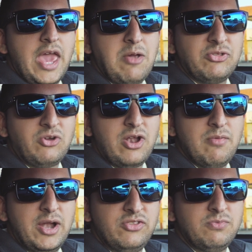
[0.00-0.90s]
Hey, what's going on,
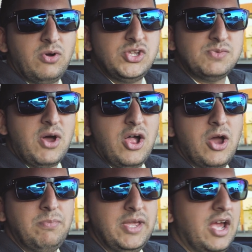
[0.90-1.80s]
everybody? It's your boy Jamal.
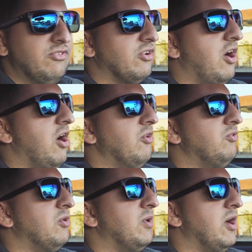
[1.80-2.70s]
Hope you guys are all
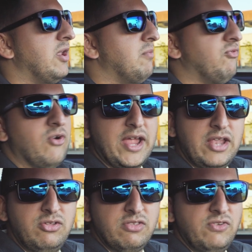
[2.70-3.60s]
doing well. Now, before I get
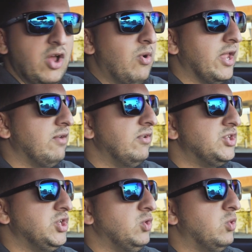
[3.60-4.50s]
into this video, I want to give a
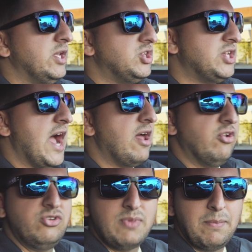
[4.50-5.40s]
quick shout
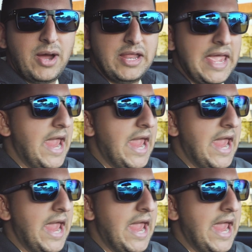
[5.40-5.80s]
out to my buddy